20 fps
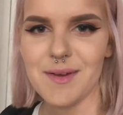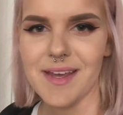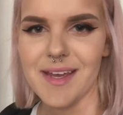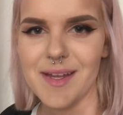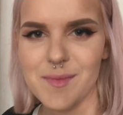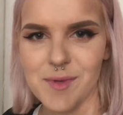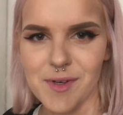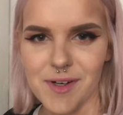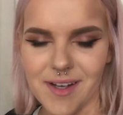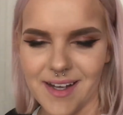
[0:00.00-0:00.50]
you
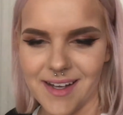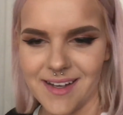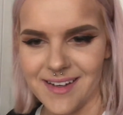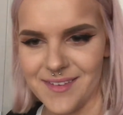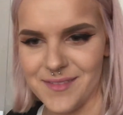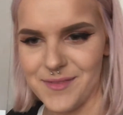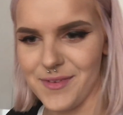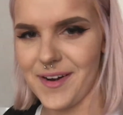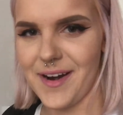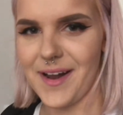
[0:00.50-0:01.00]
again, Morgan,
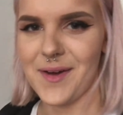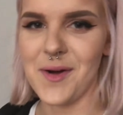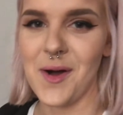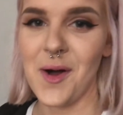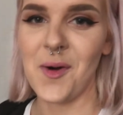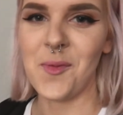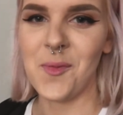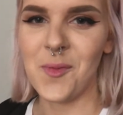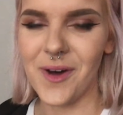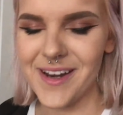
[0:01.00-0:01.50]
for
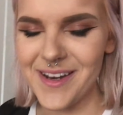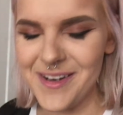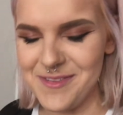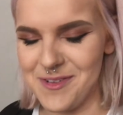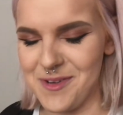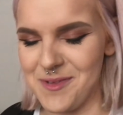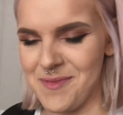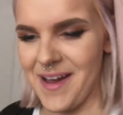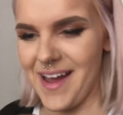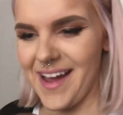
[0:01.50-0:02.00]
our
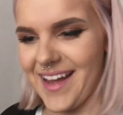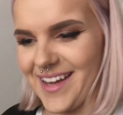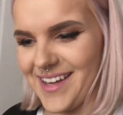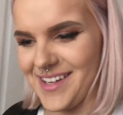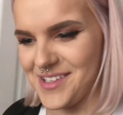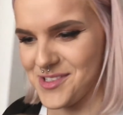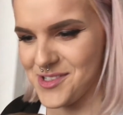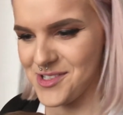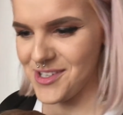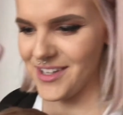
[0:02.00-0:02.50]
wonderful
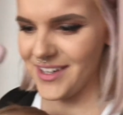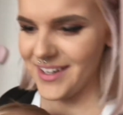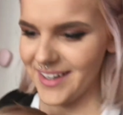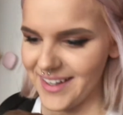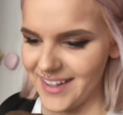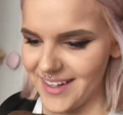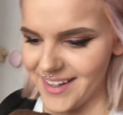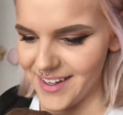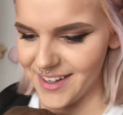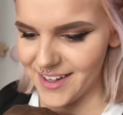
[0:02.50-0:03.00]
package
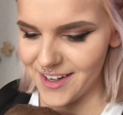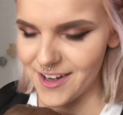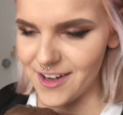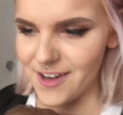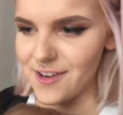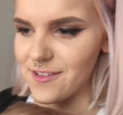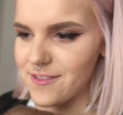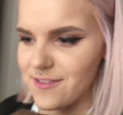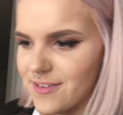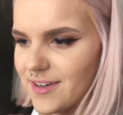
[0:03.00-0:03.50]

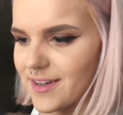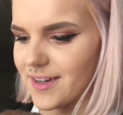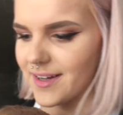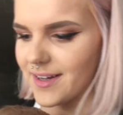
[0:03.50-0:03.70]
of